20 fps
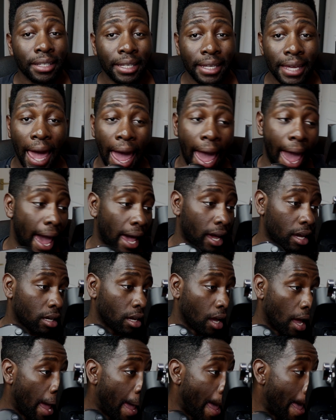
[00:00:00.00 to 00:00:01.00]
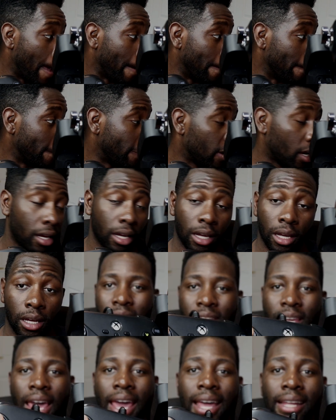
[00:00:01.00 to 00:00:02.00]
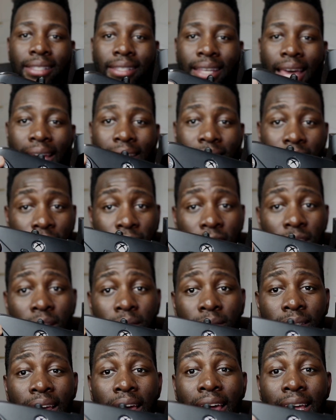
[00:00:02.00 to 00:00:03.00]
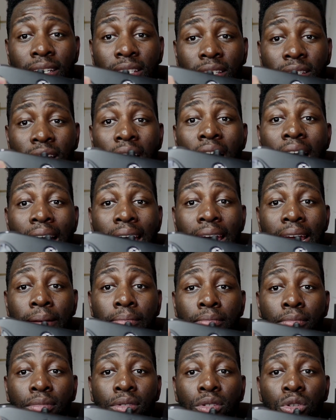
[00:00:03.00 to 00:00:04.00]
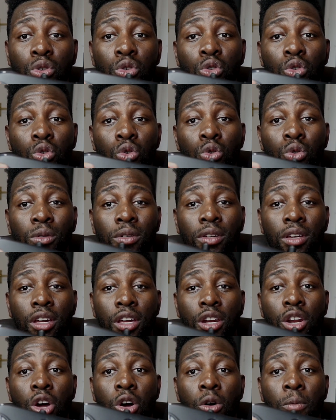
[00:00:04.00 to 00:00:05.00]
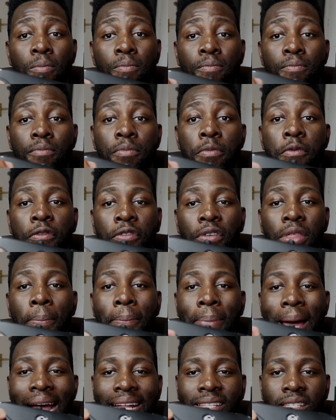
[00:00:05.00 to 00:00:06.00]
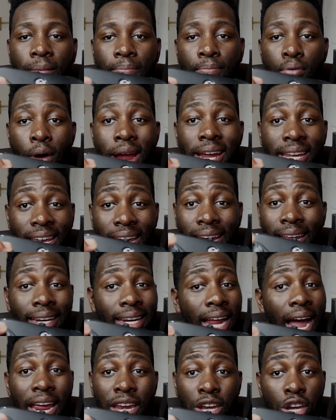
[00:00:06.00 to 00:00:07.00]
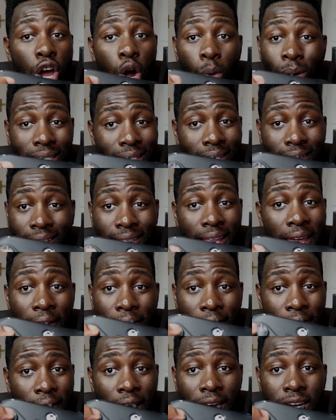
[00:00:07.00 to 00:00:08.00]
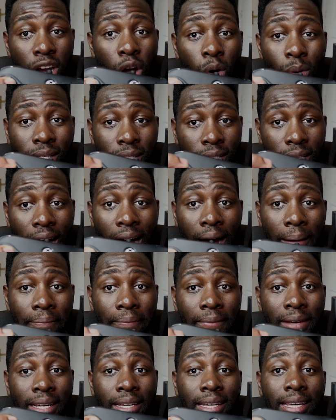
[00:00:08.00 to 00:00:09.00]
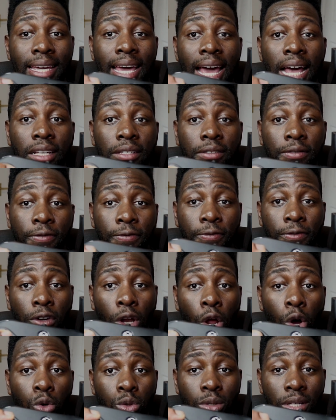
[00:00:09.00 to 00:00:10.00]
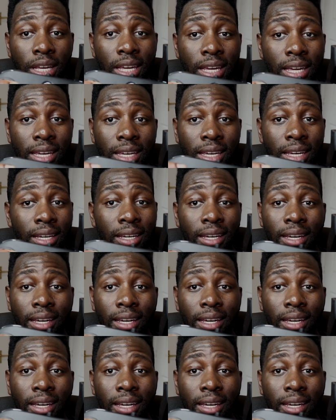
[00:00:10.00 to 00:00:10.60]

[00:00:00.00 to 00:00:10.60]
Yeah, it takes time to, for the pad to break in. I know it's stiff. I know it's not as floaty.